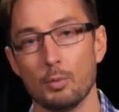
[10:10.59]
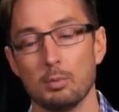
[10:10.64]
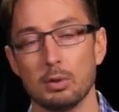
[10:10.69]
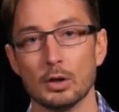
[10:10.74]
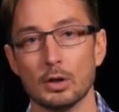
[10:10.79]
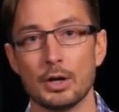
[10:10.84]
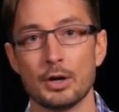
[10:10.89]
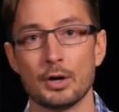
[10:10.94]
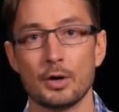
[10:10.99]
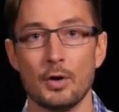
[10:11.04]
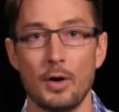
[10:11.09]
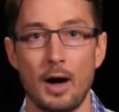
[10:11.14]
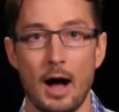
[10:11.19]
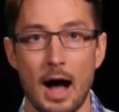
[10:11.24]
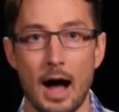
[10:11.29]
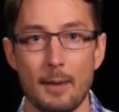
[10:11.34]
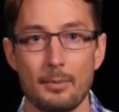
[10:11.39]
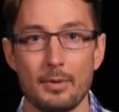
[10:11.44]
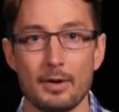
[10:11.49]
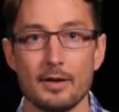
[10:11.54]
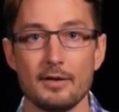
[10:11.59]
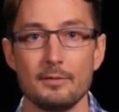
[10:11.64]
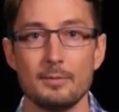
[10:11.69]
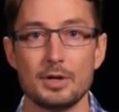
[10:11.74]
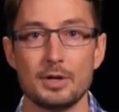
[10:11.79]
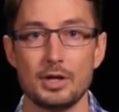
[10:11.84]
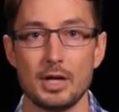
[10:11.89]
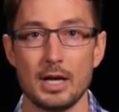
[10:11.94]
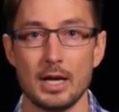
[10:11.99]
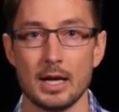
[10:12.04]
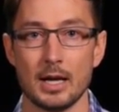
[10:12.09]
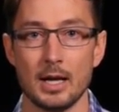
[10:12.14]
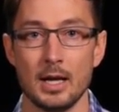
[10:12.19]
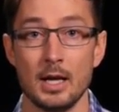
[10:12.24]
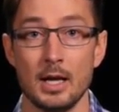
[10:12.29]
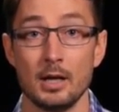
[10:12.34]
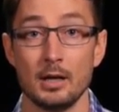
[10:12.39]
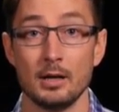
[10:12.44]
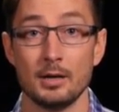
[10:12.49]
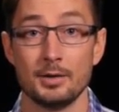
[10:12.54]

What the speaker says: her political operative machine